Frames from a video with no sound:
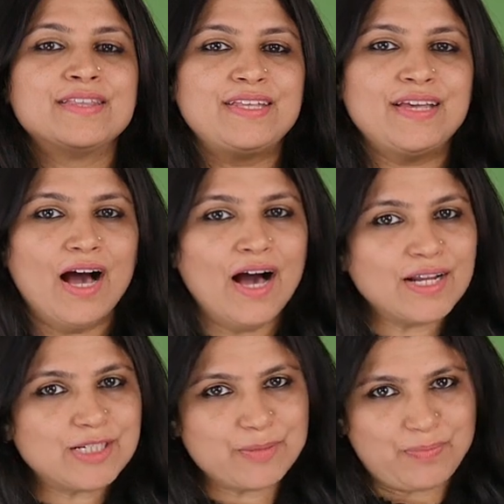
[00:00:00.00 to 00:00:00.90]
the
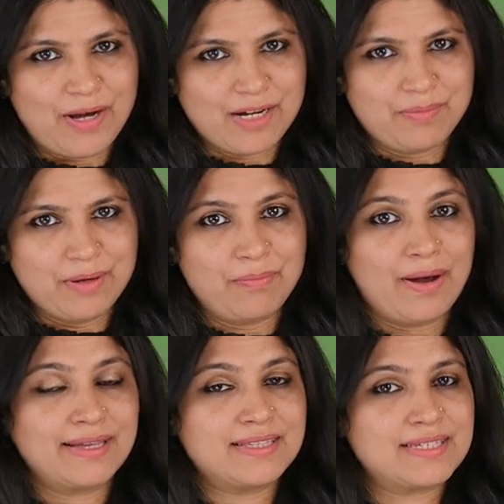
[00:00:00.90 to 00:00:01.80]
art department
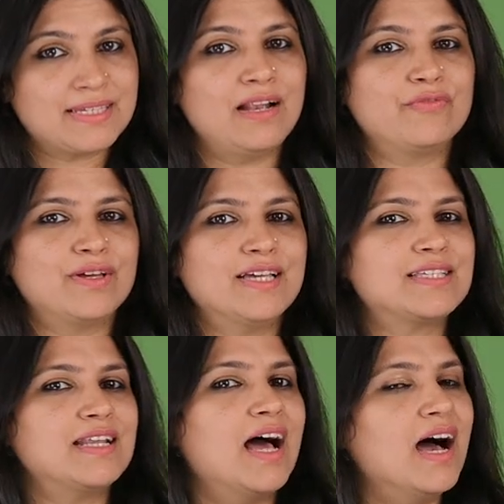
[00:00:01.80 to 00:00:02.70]
by itself
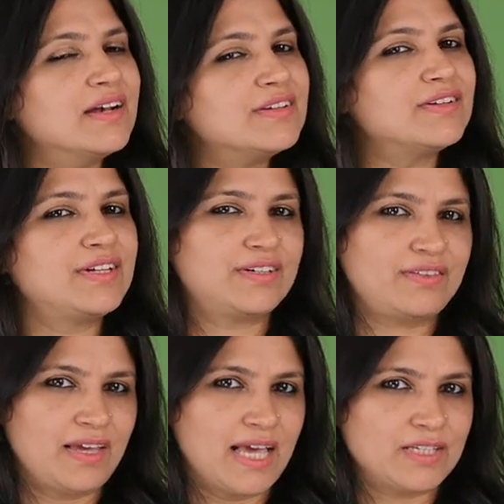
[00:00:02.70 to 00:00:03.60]
is an
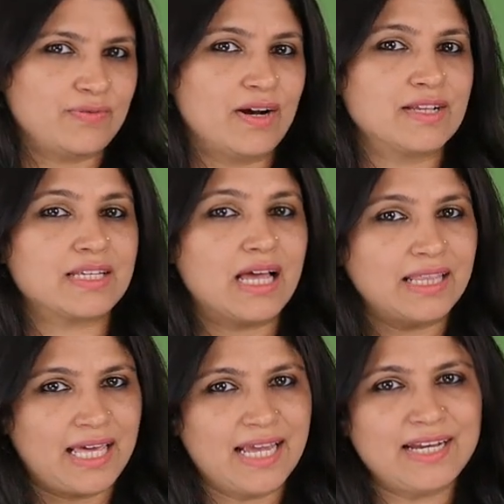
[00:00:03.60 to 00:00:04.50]
underrated thing as far as
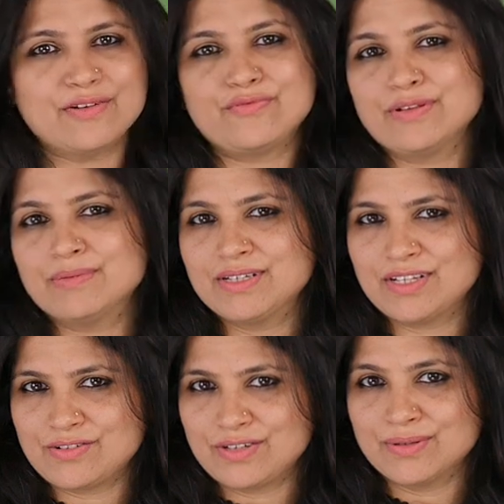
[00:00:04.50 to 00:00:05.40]
the Indian film
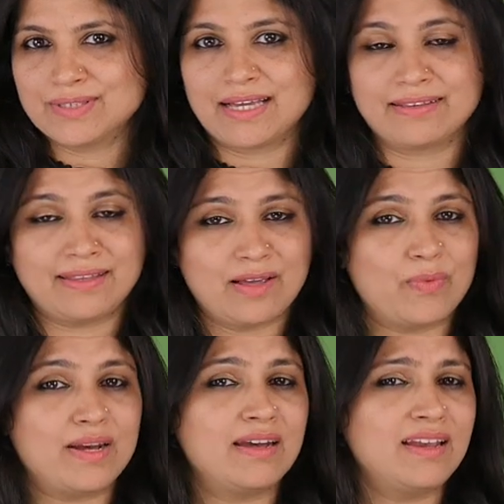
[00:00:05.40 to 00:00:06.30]
industry goes. I think
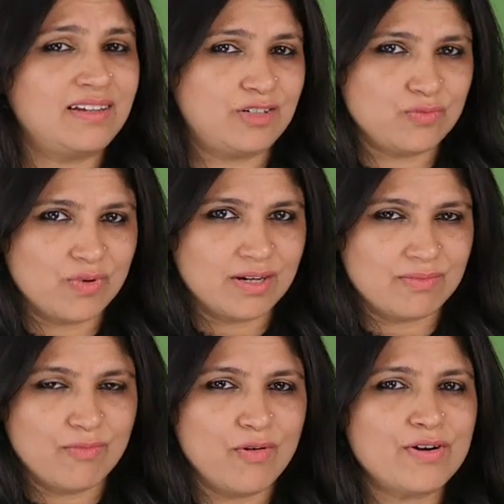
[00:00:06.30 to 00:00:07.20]
we need to
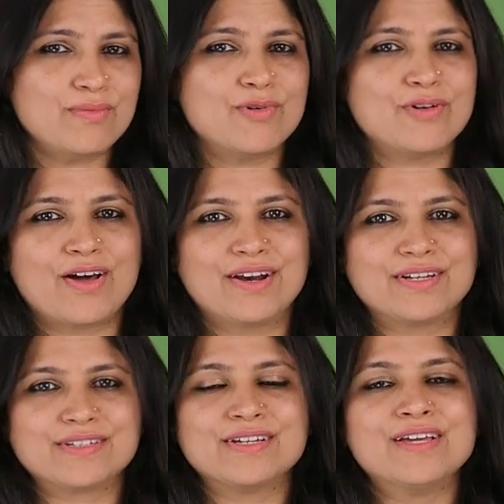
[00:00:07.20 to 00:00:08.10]
work more and more on
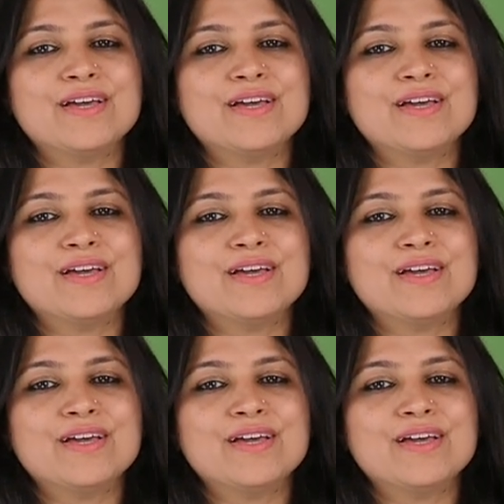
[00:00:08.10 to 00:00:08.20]
it.